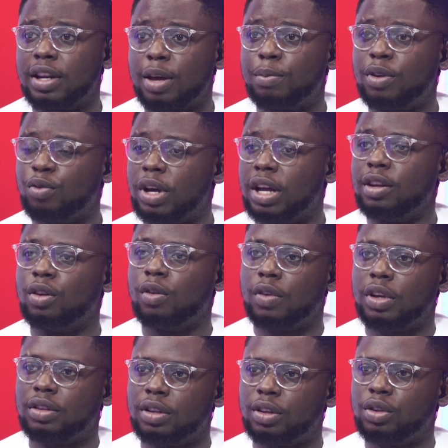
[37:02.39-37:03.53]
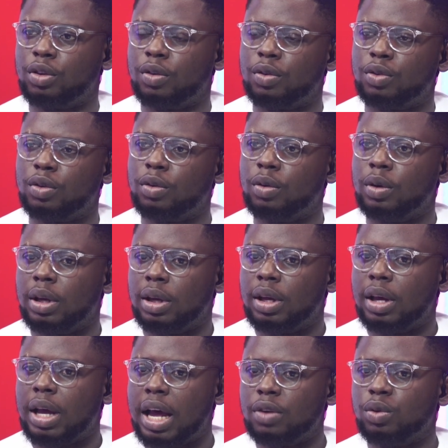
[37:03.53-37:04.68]
I believe we had a conversation. So
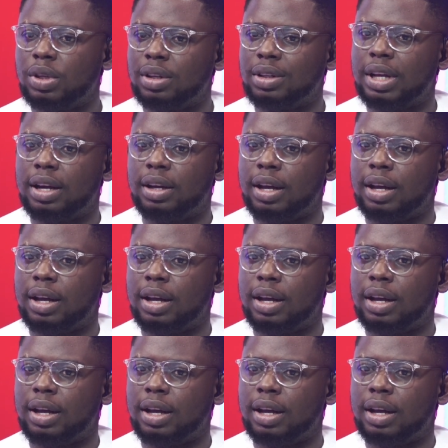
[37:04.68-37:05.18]
how do you think that